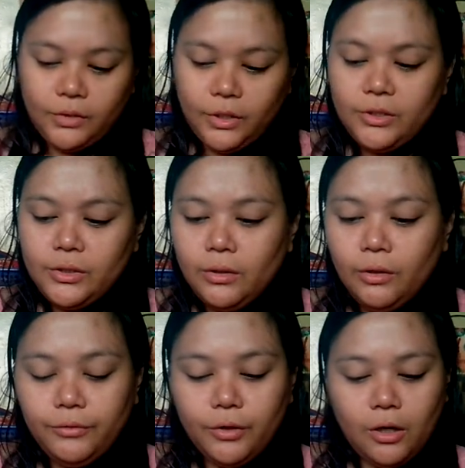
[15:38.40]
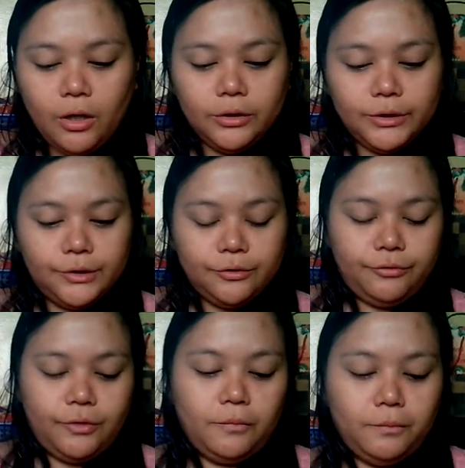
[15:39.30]
So I just love the colors
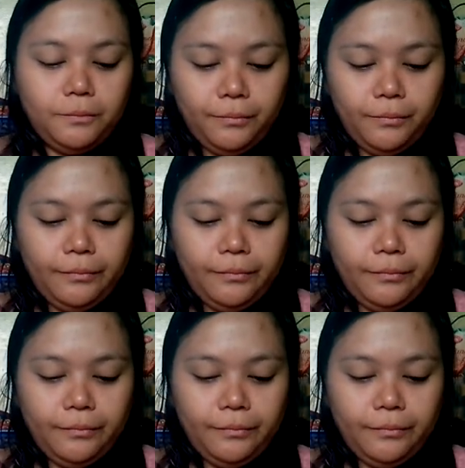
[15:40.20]
of it.